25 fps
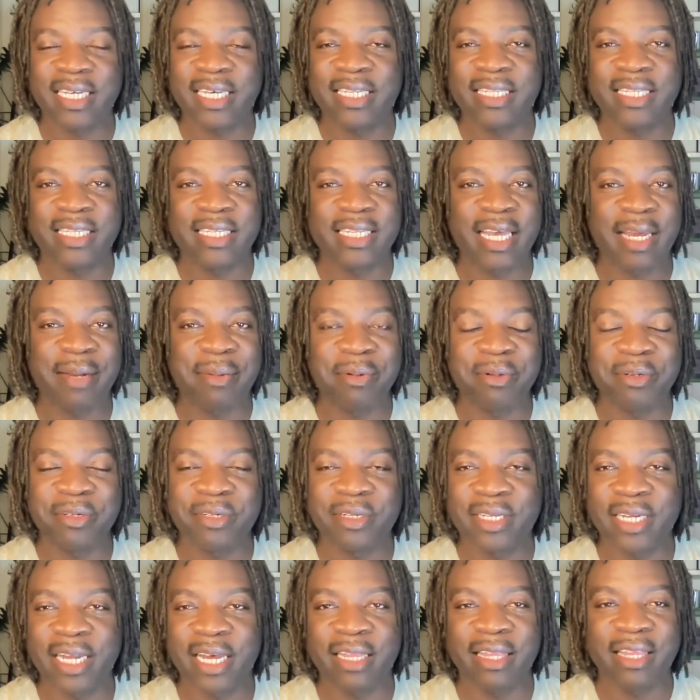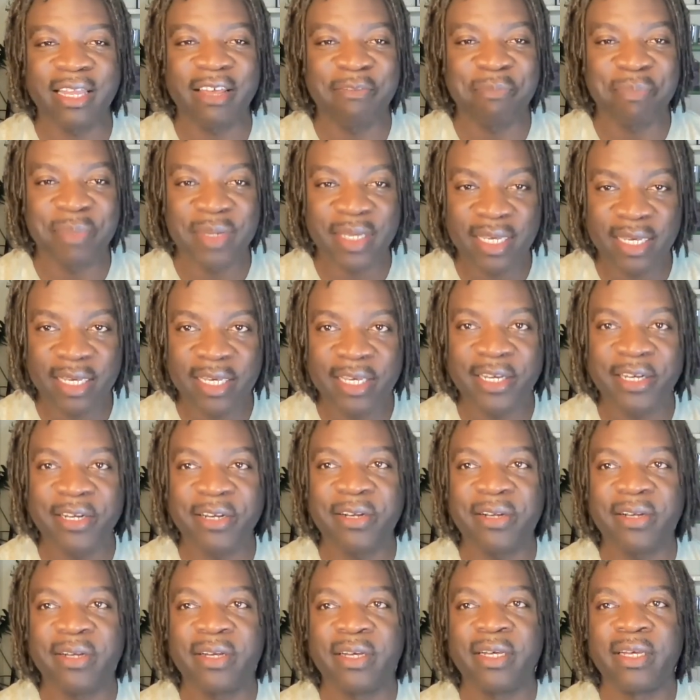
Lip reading: in the neighborhood. I love being here.